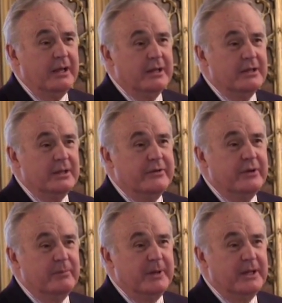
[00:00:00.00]
listen
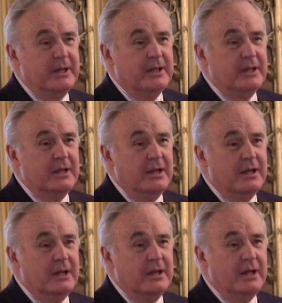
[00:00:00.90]
to me.
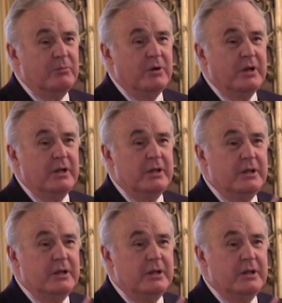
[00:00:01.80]
I want to